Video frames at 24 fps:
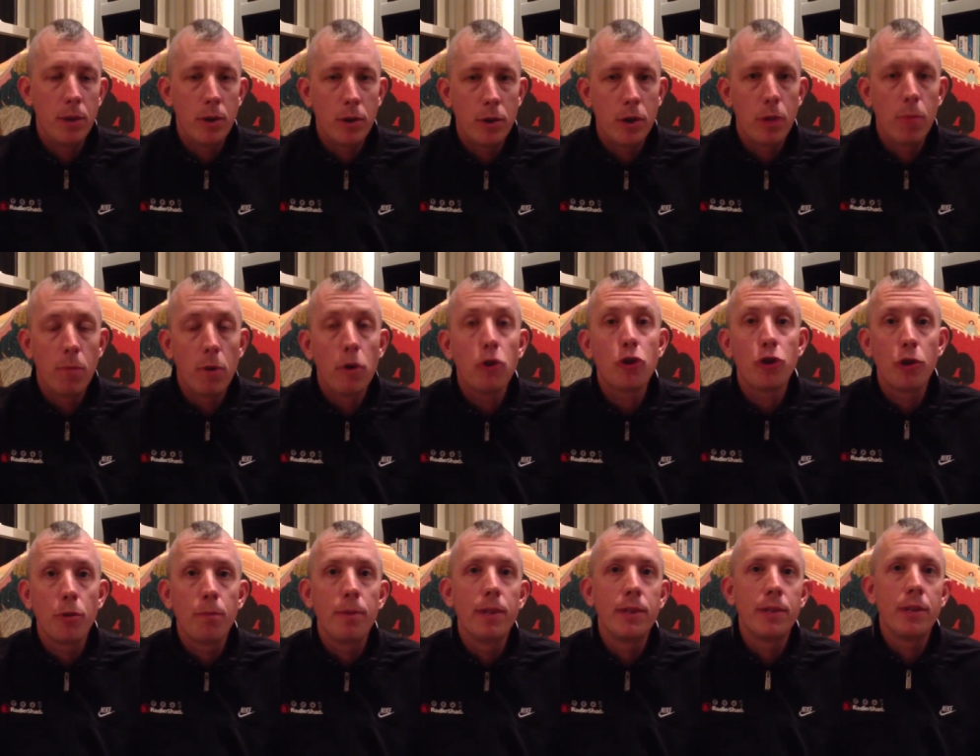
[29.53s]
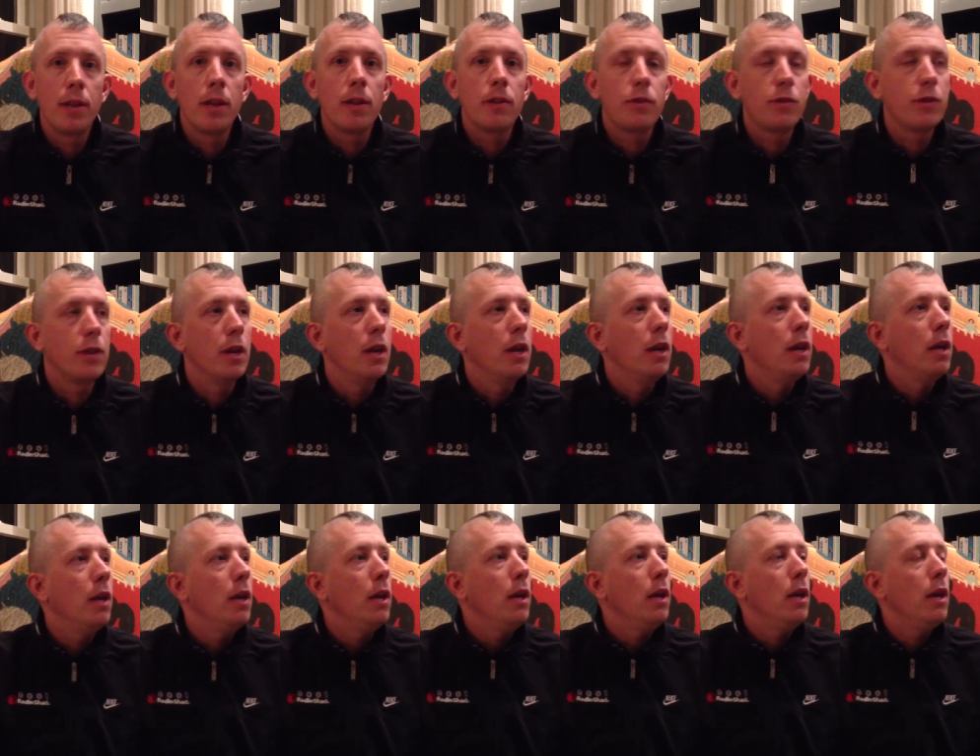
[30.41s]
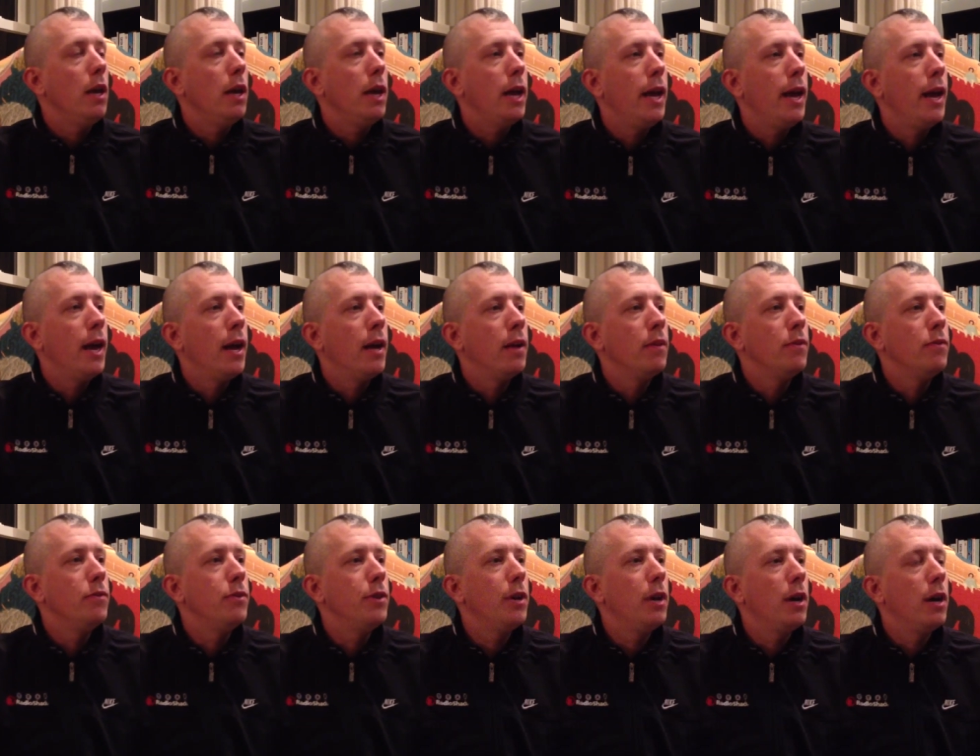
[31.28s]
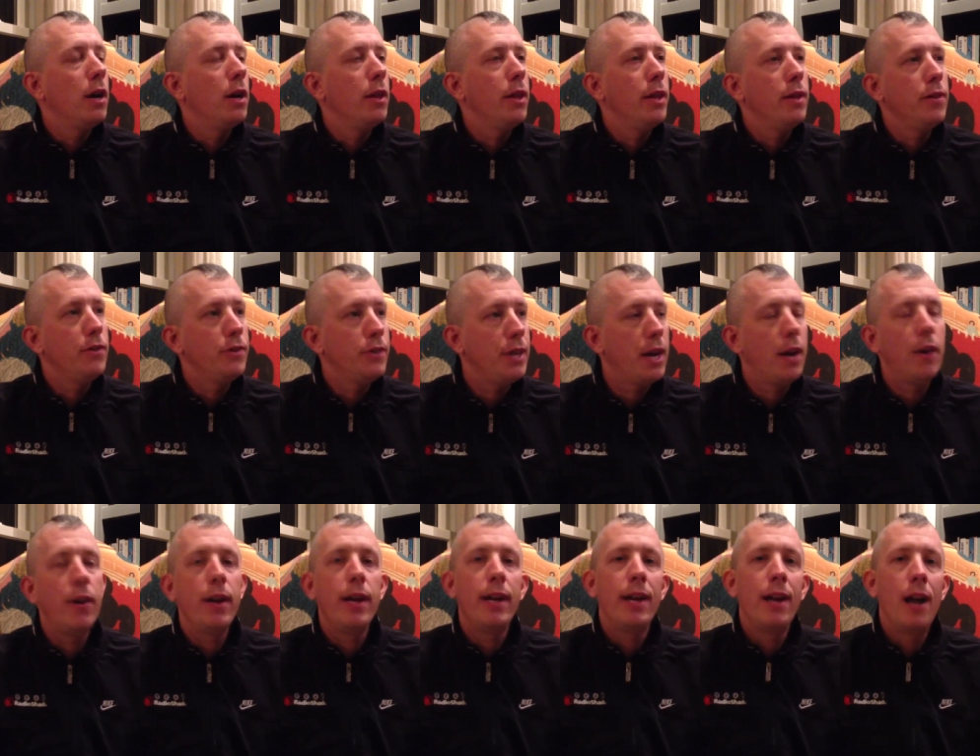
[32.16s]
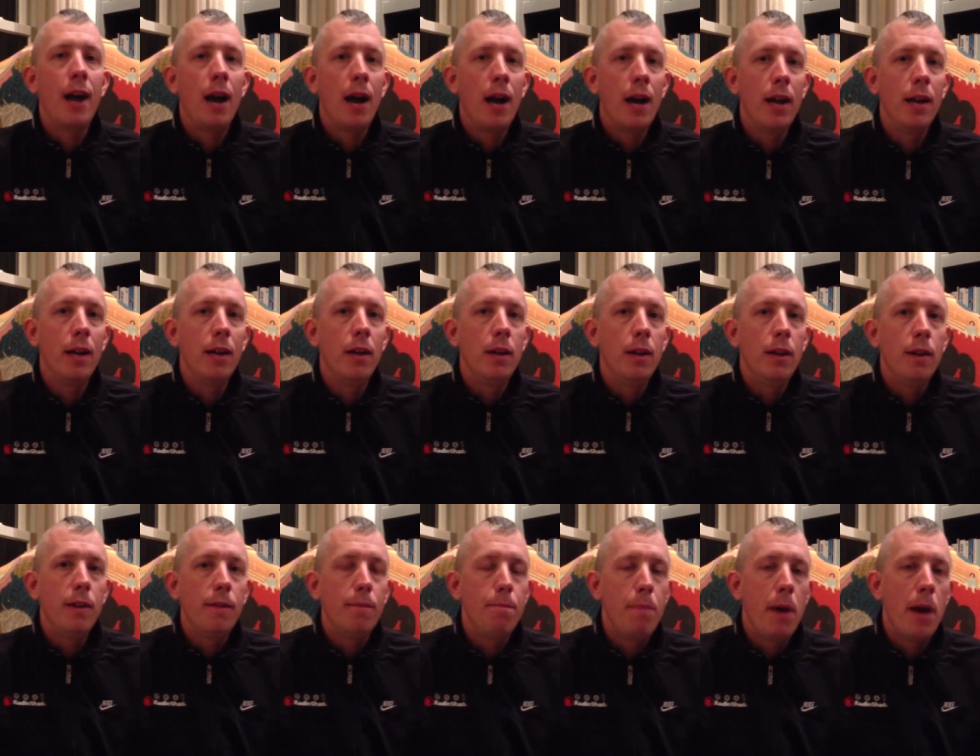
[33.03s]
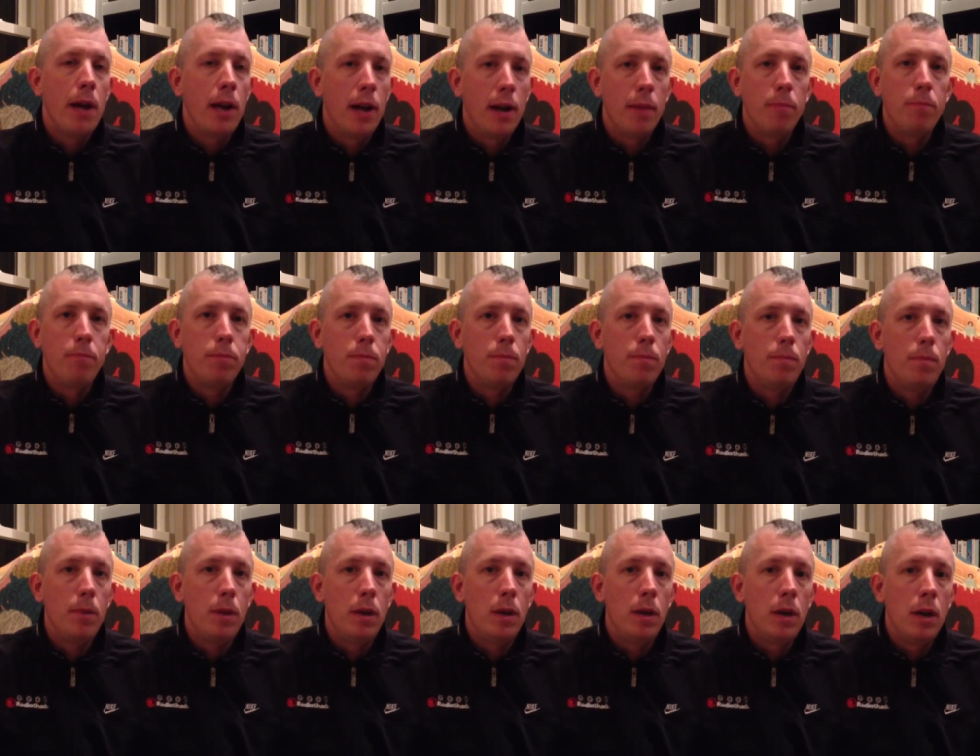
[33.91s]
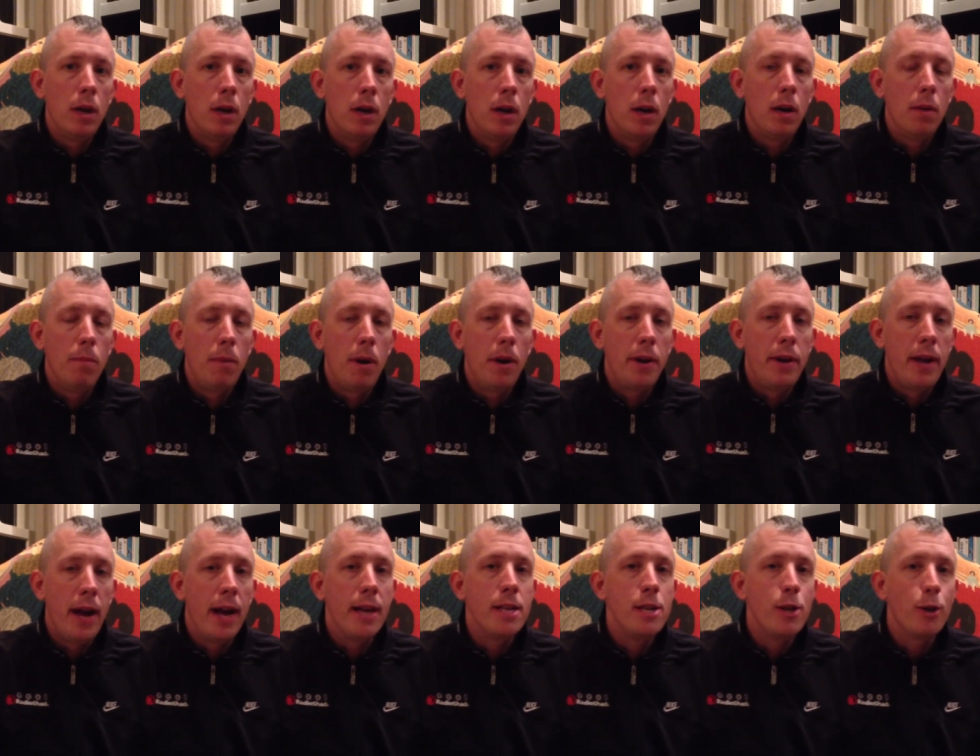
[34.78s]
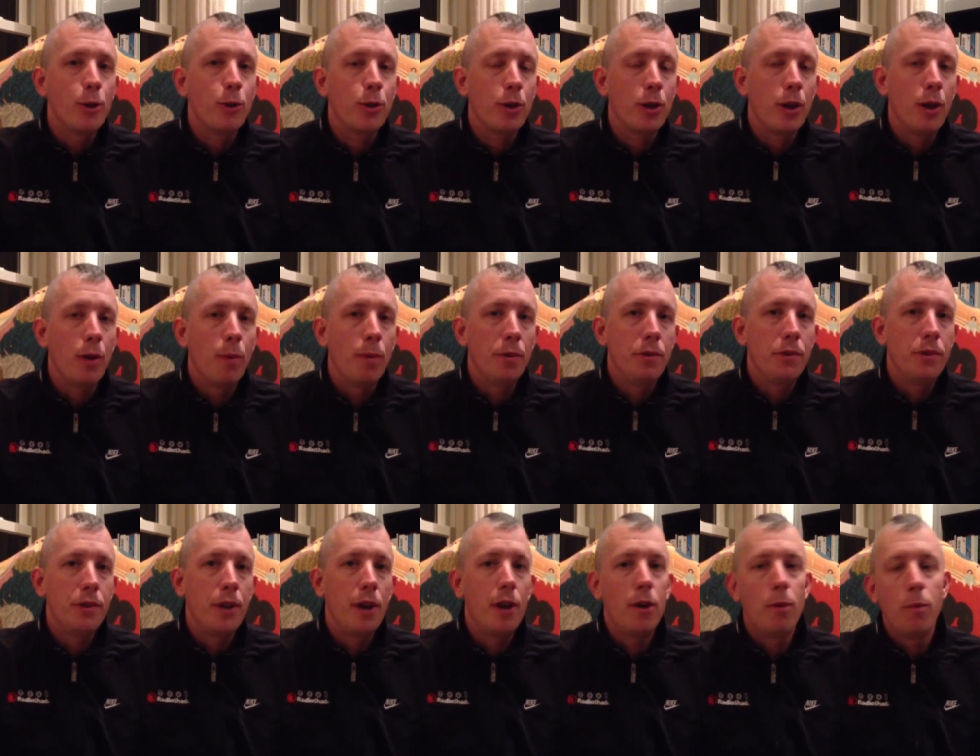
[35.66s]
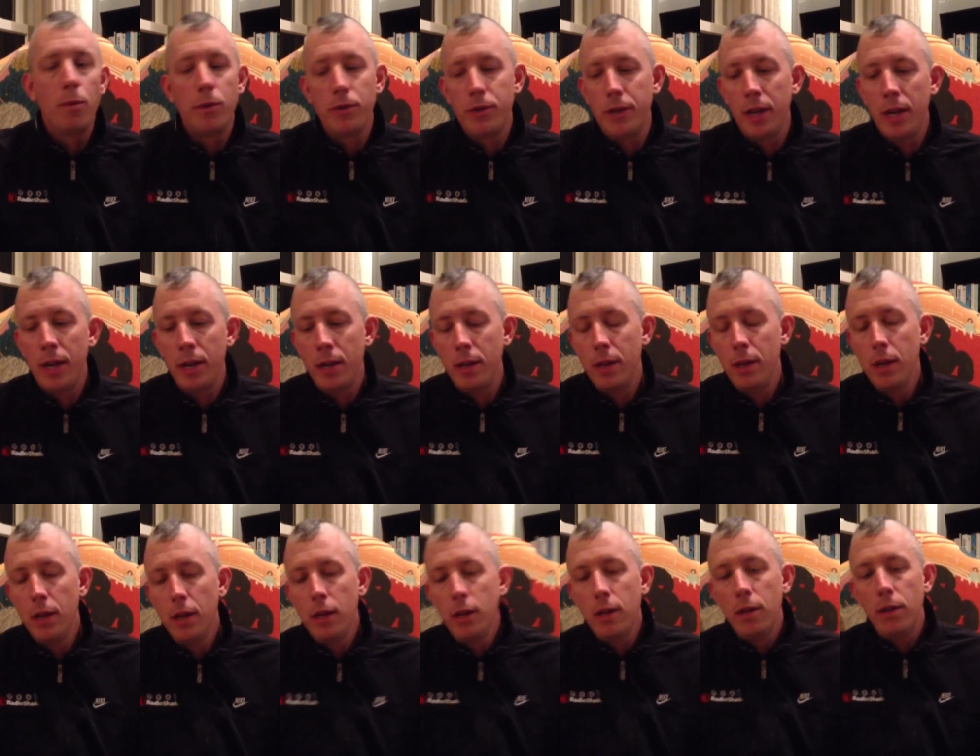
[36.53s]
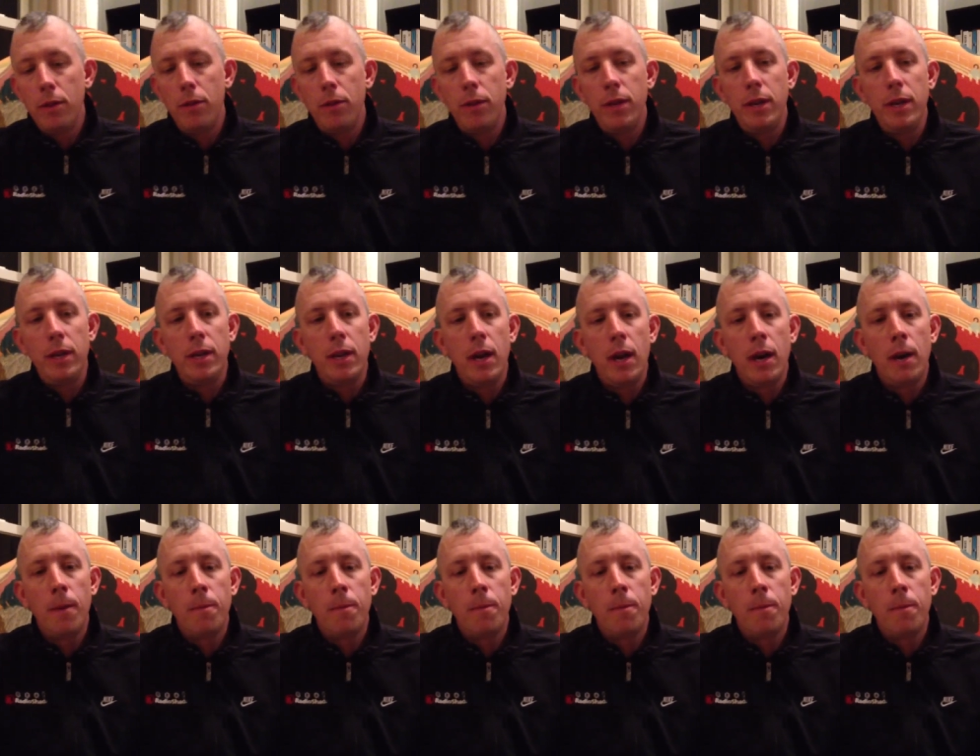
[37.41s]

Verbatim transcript: commercial business. And then Sarah and I met up about 9 years ago when Sarah was in the